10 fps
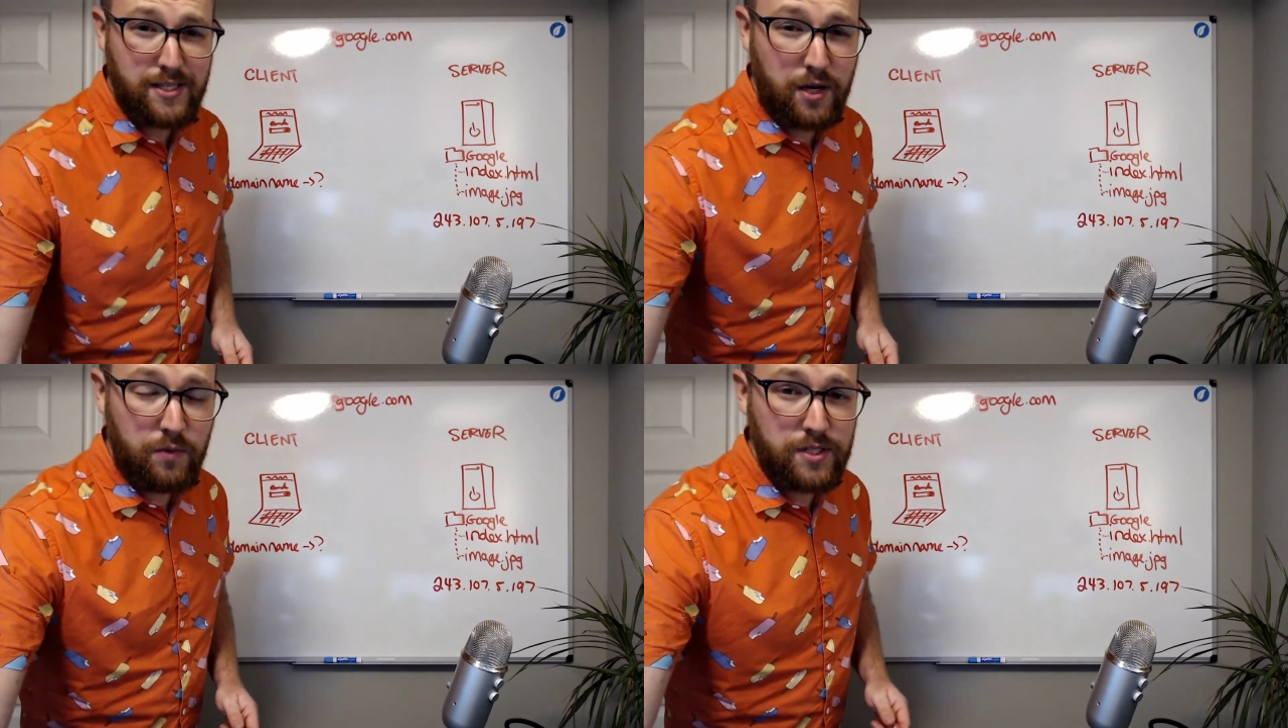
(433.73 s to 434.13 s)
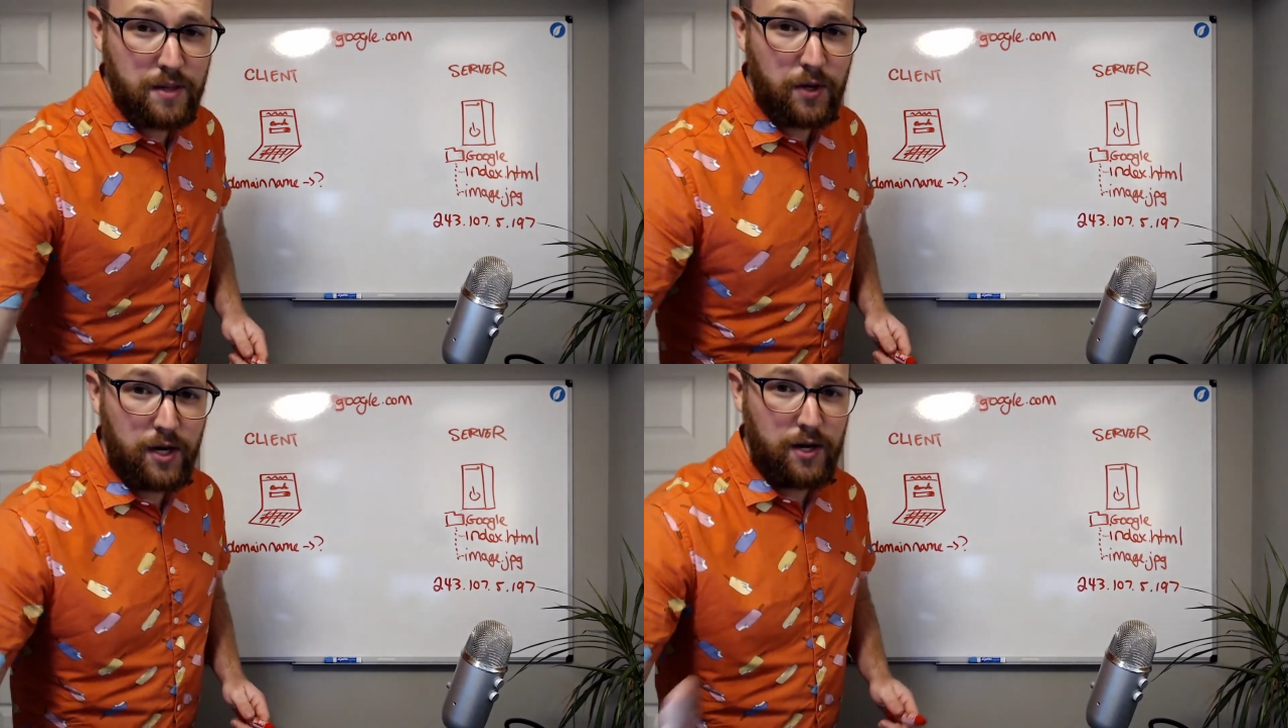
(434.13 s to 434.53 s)
I don't want to
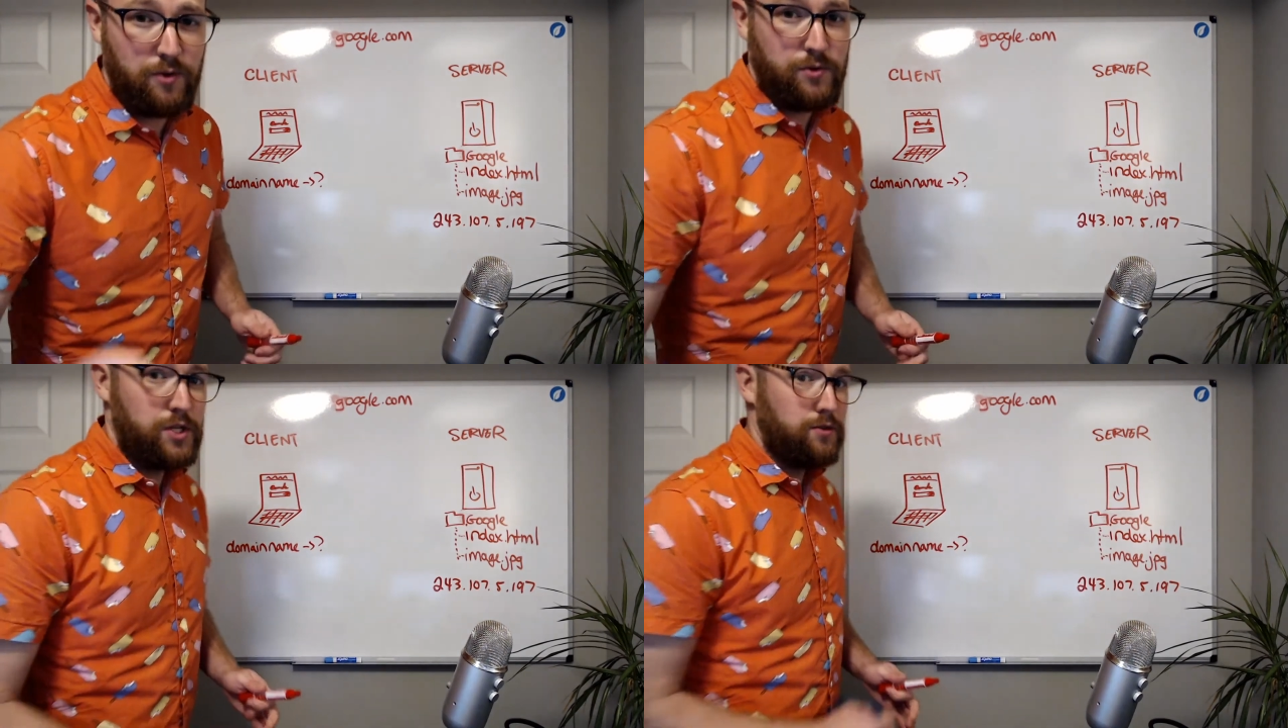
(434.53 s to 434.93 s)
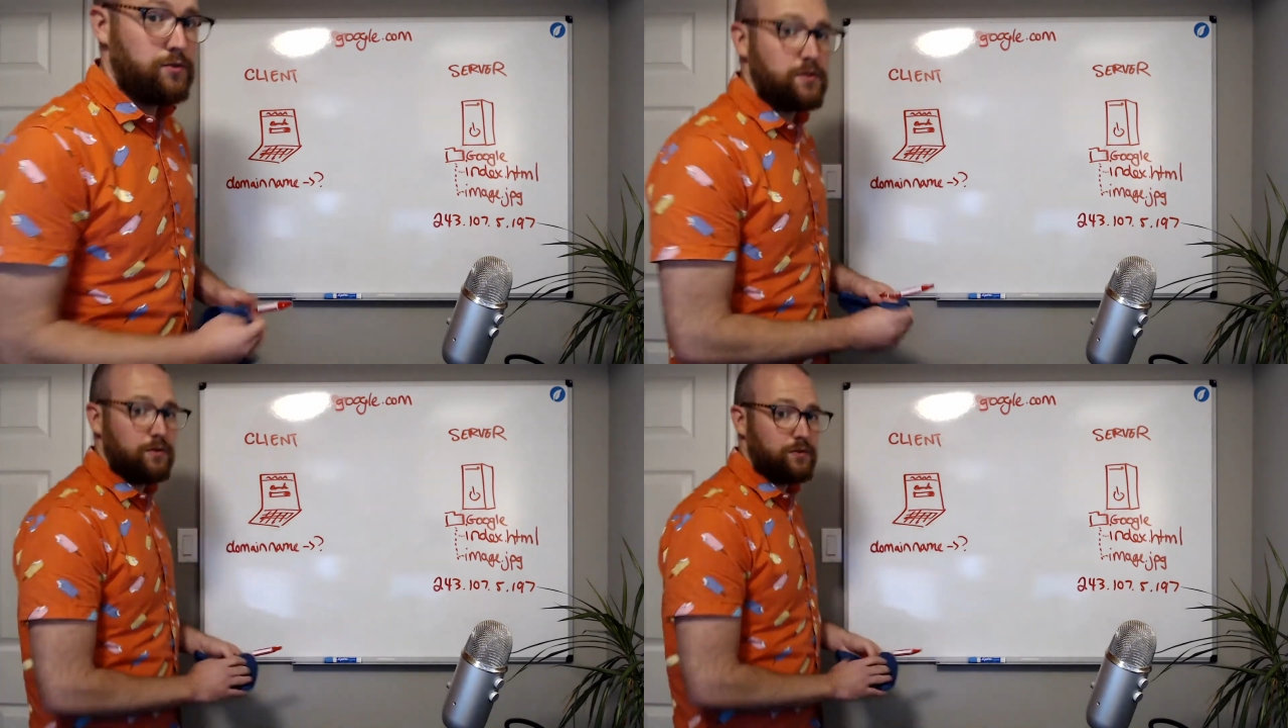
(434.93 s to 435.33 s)
step on any of those
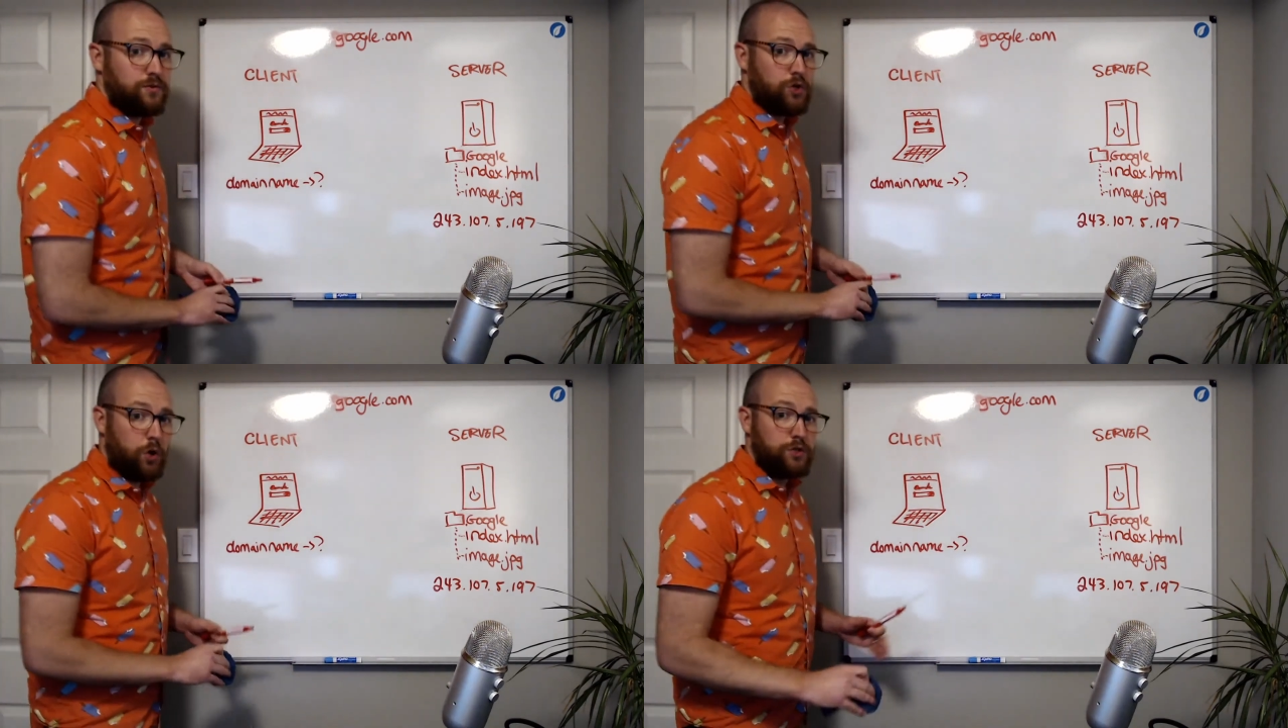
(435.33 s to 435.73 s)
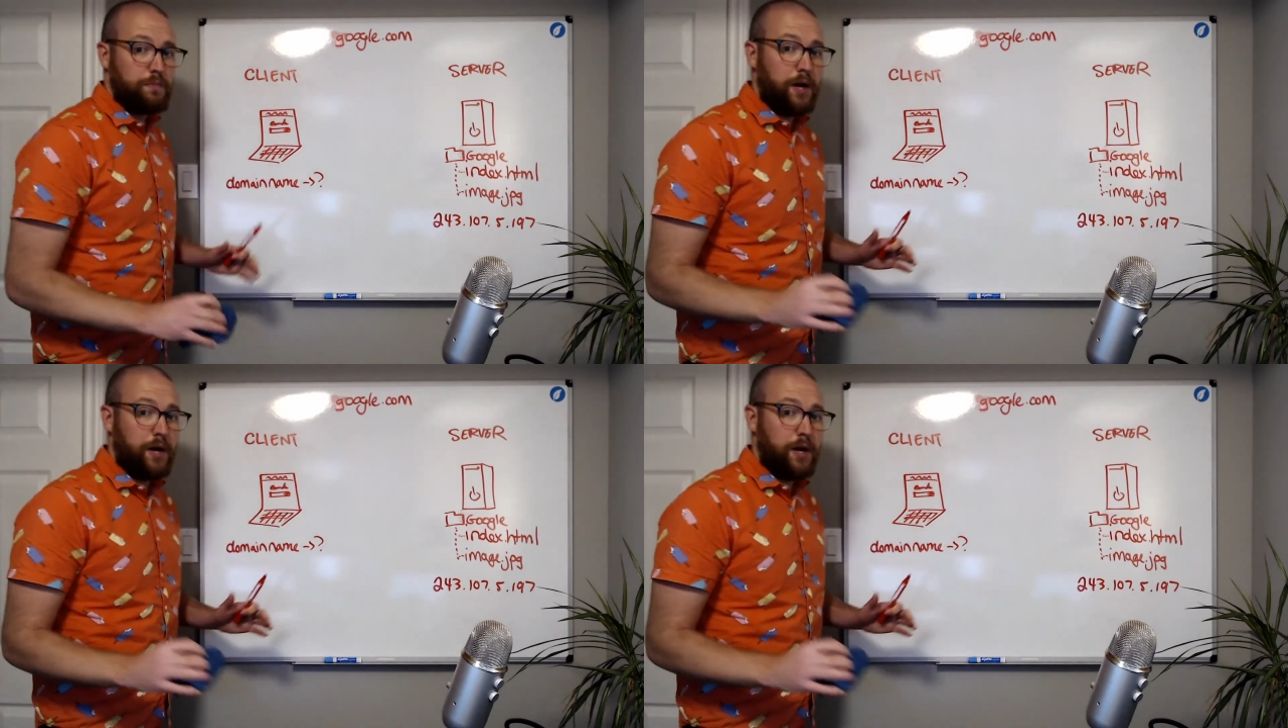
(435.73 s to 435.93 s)
teachers' toes,